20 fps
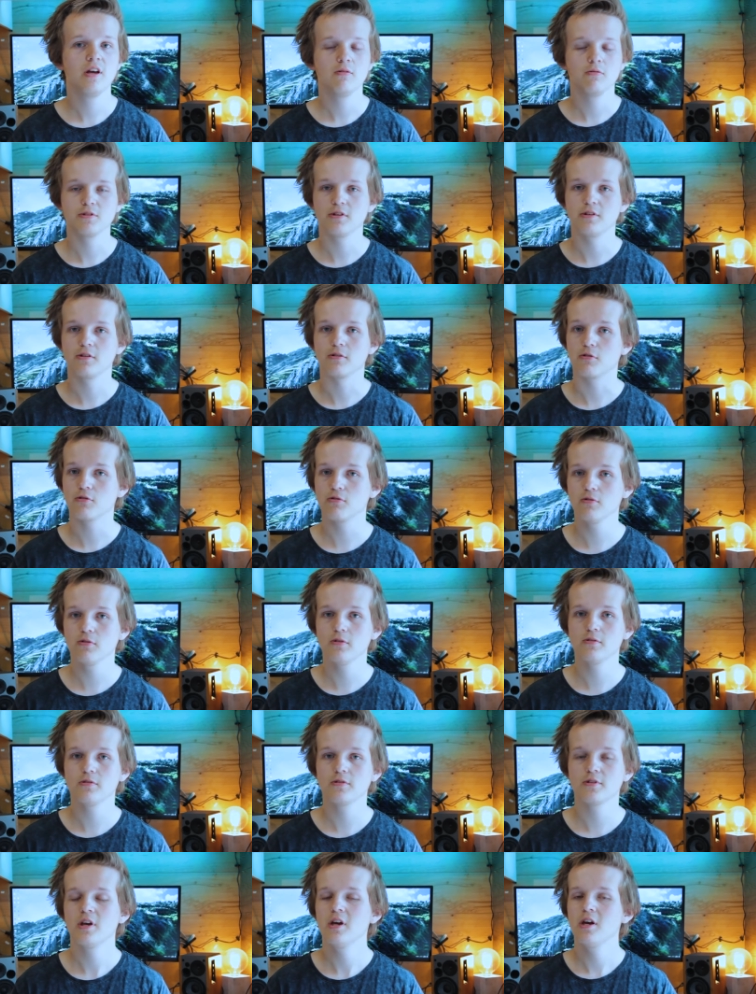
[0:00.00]
Was it a
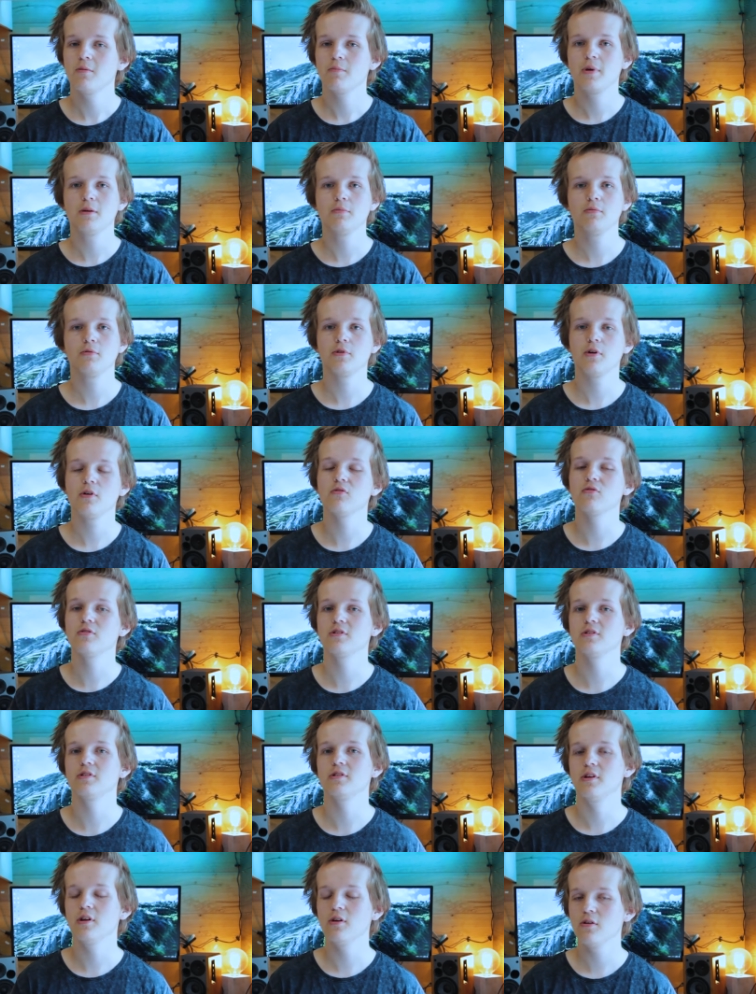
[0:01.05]
cruise? People don't
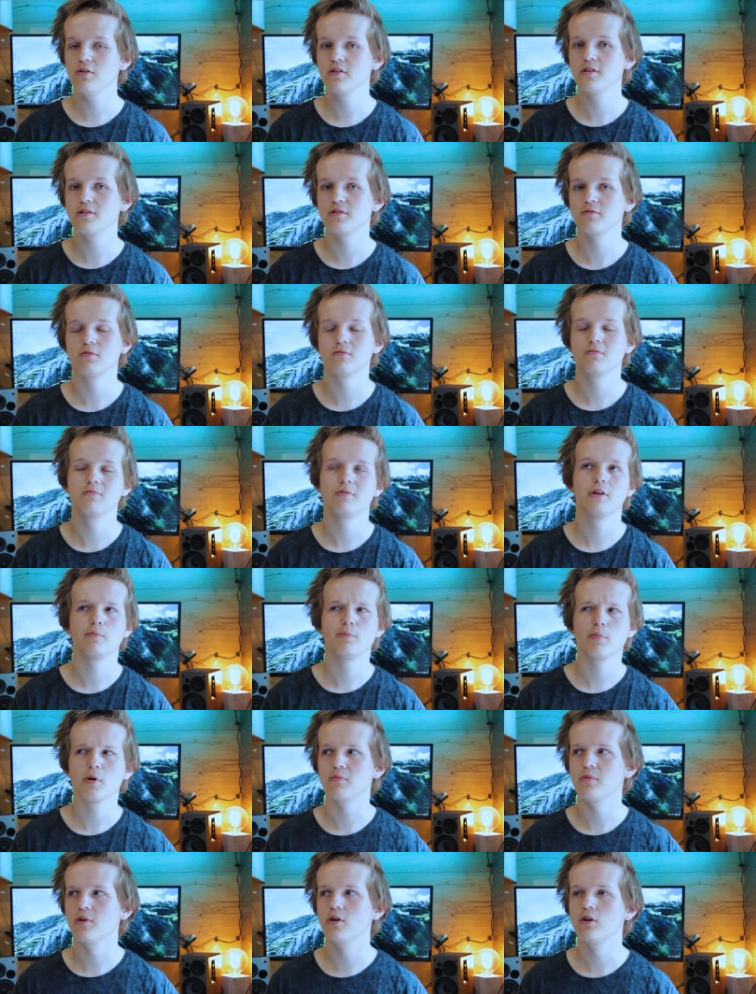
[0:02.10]
really know this, well they'd
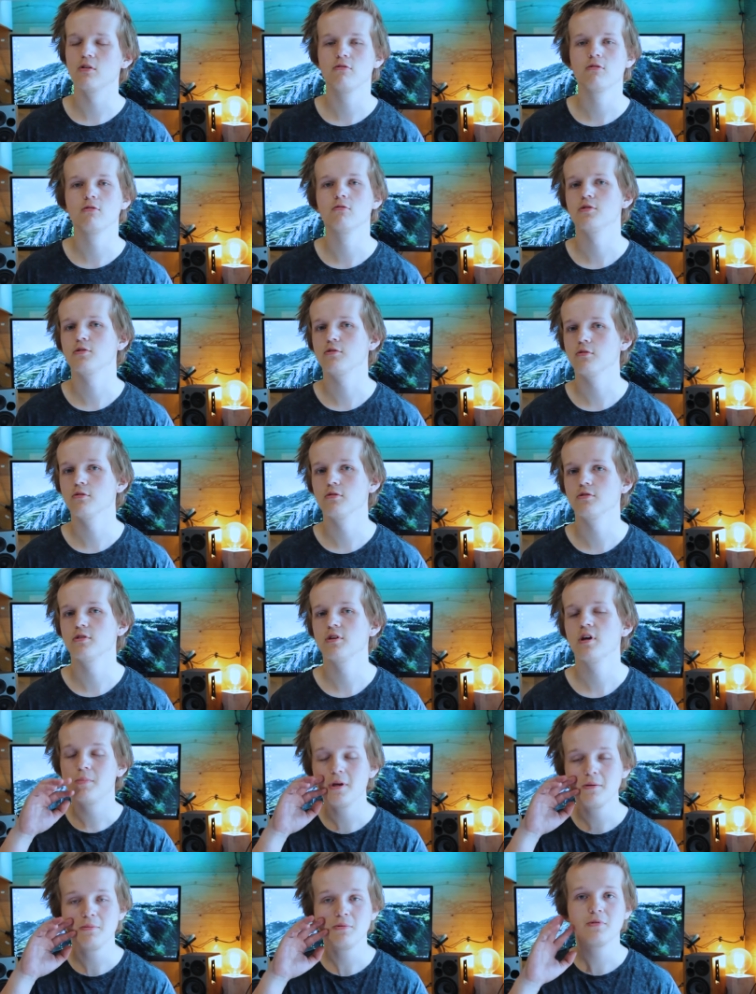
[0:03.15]
probably know if it was cruise.
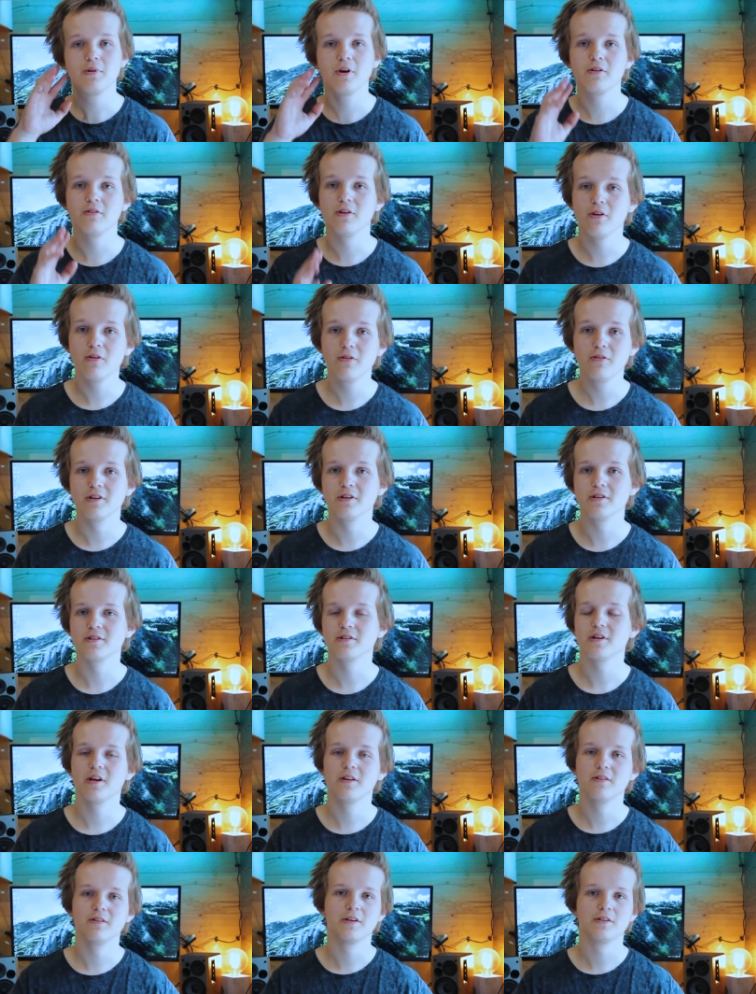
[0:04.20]
People don't know
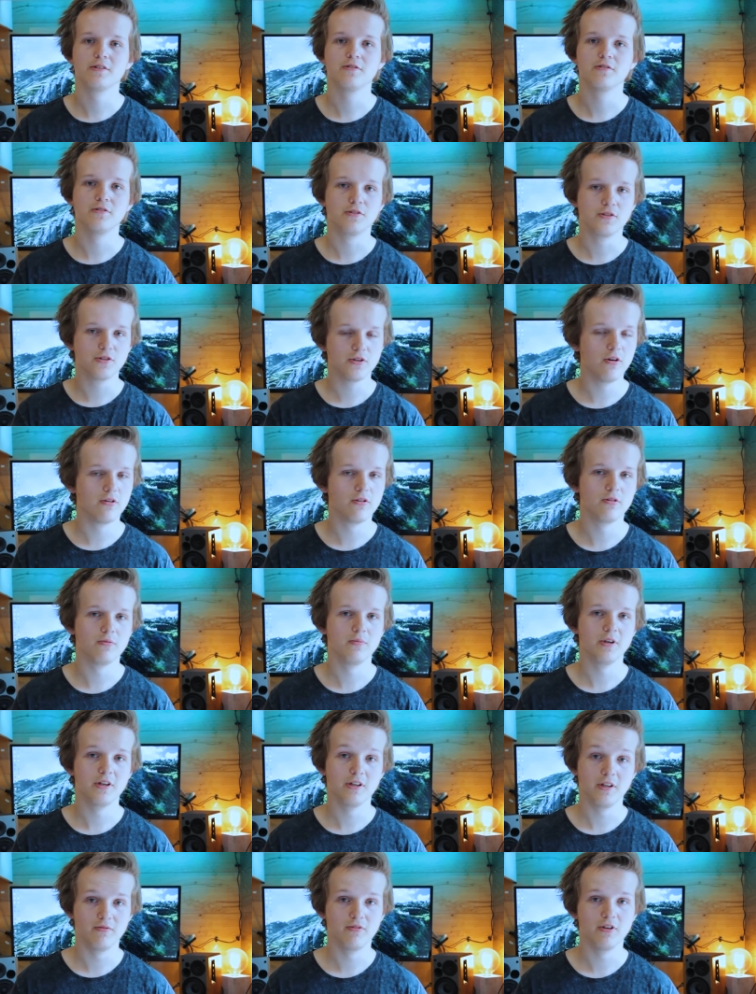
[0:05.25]
this unless you show them
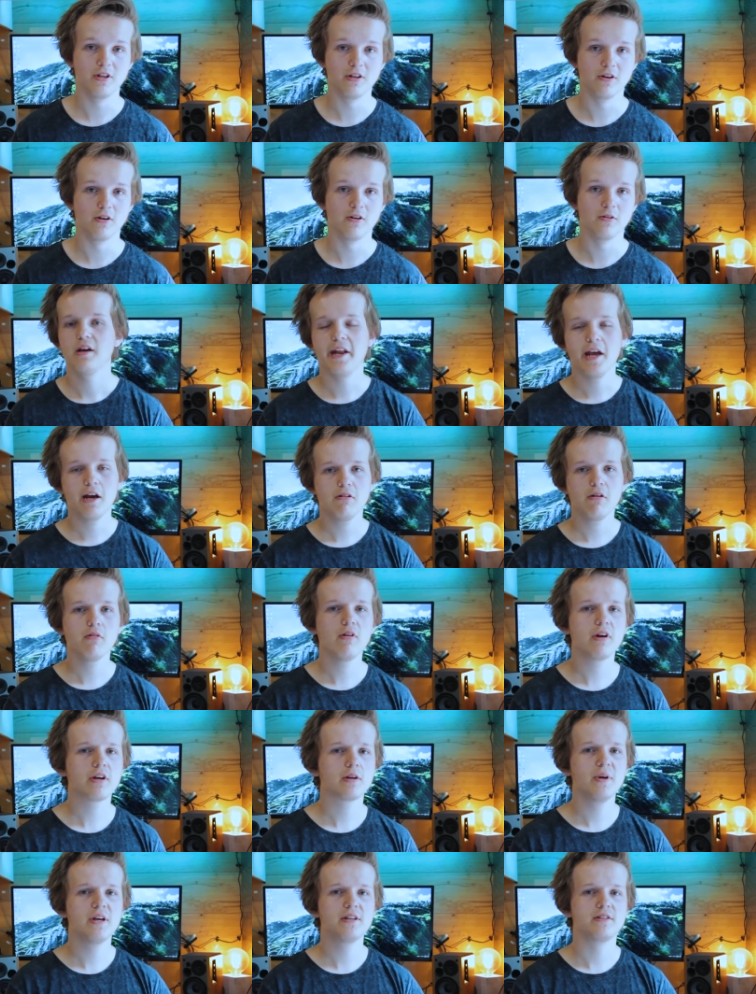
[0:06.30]
in your video. And how I
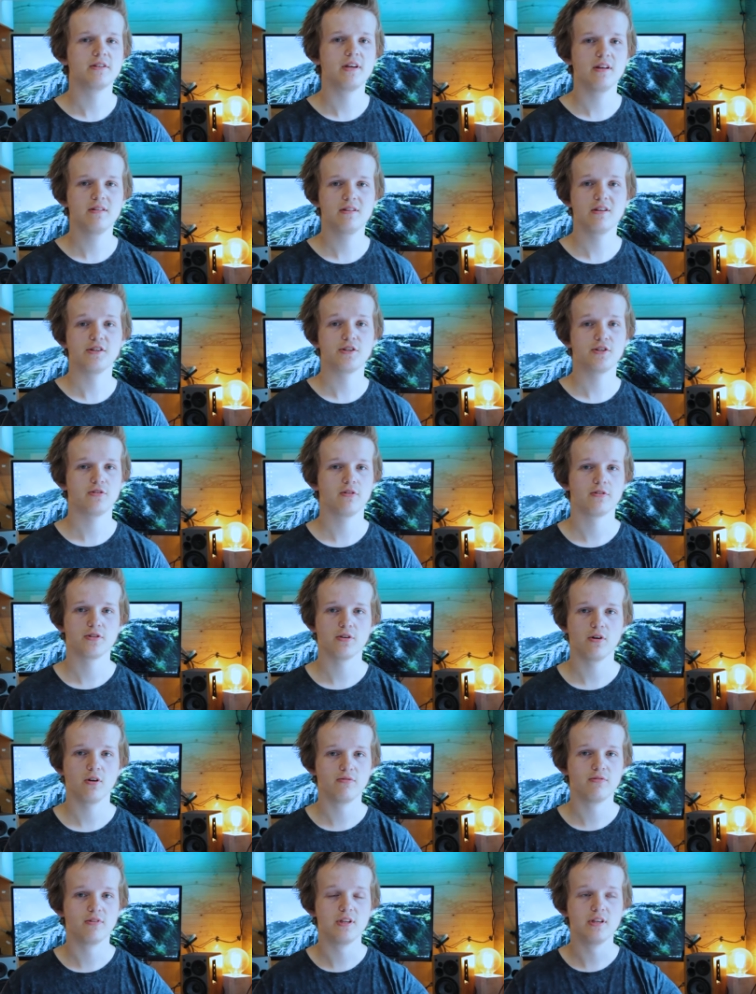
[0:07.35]
recommend to get these shots
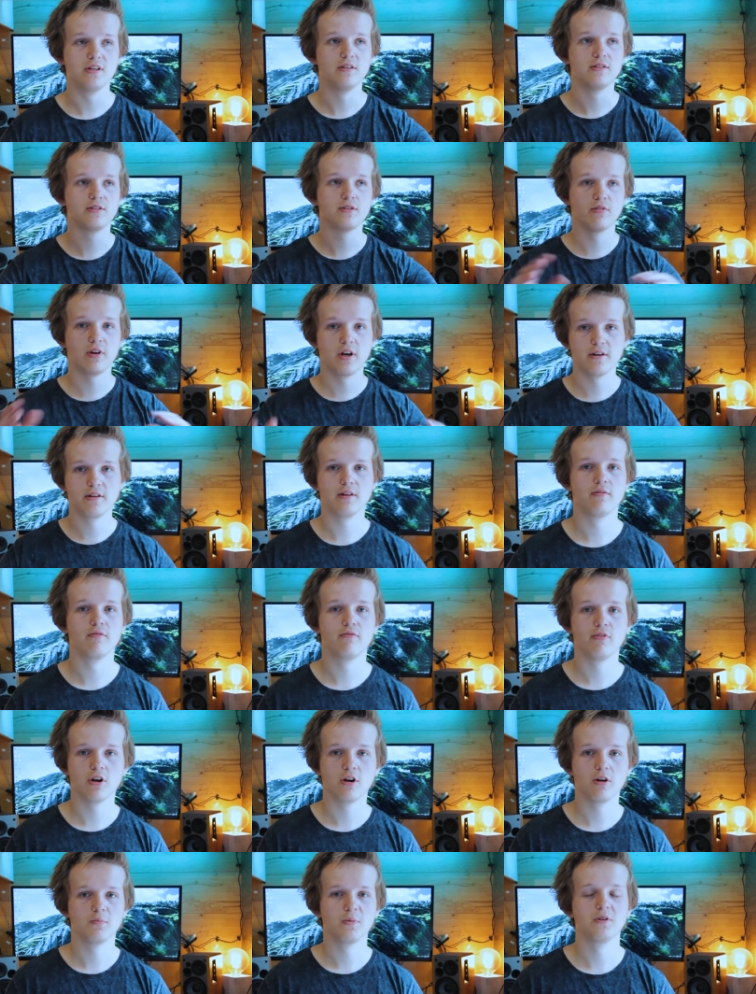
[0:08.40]
of the surrounding
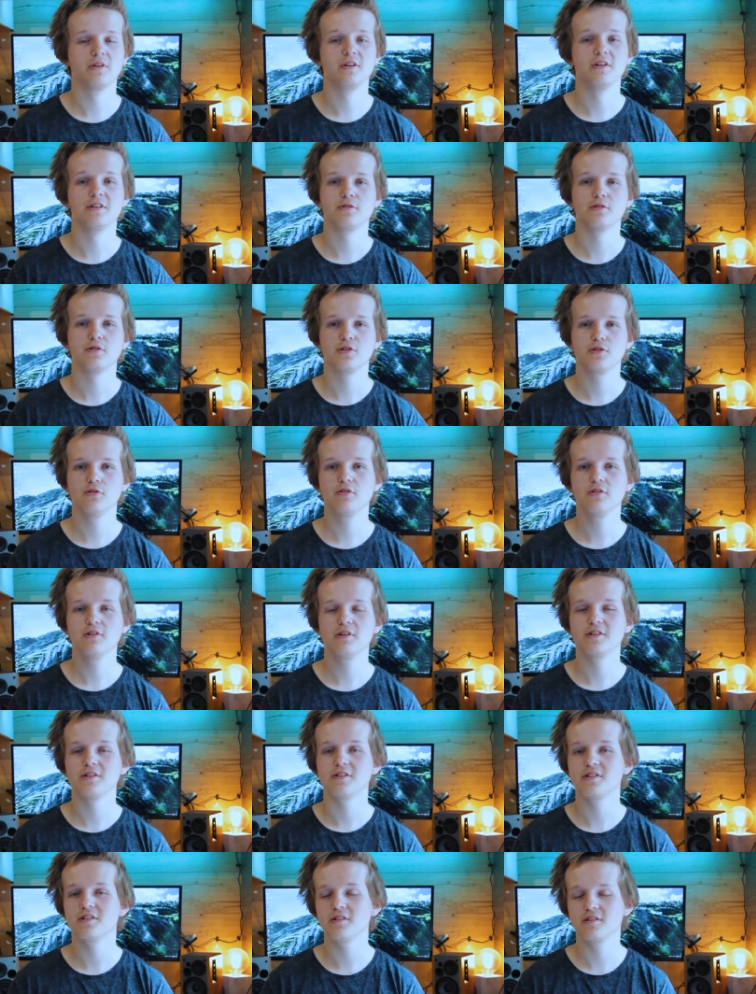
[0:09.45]
environment is to shoot it
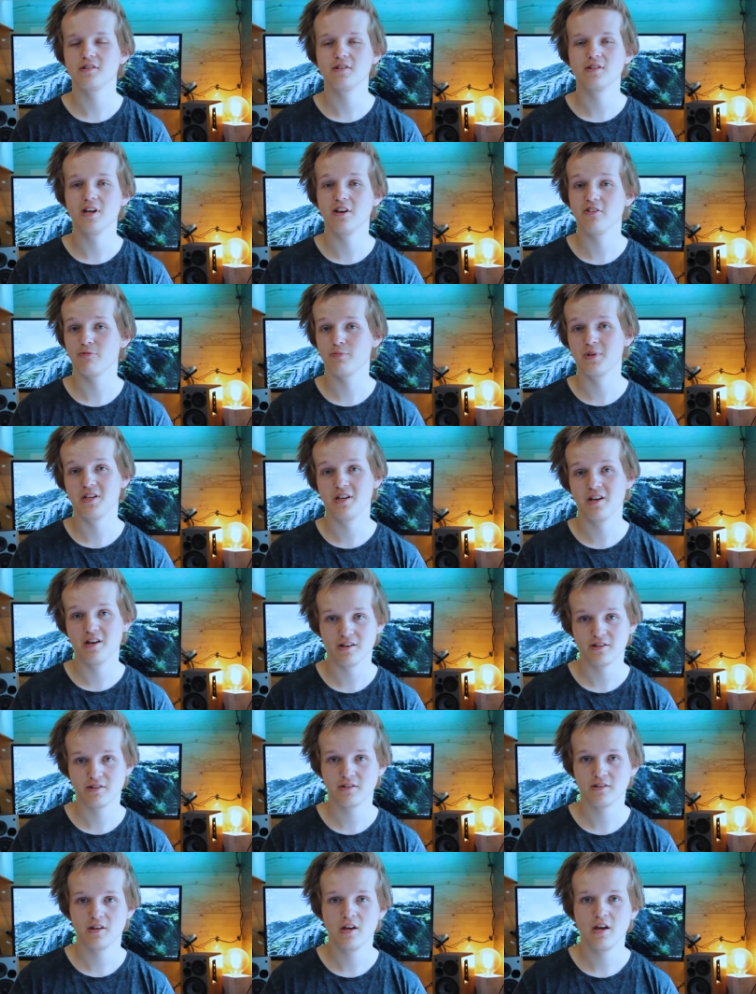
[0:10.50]
in 60
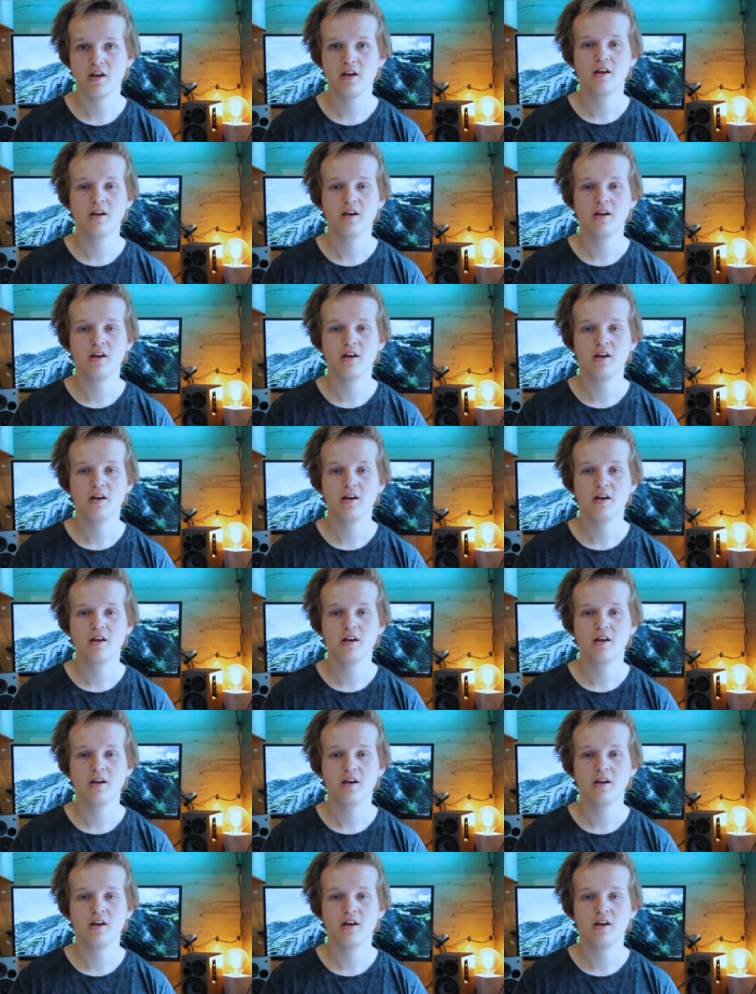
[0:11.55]
FPS.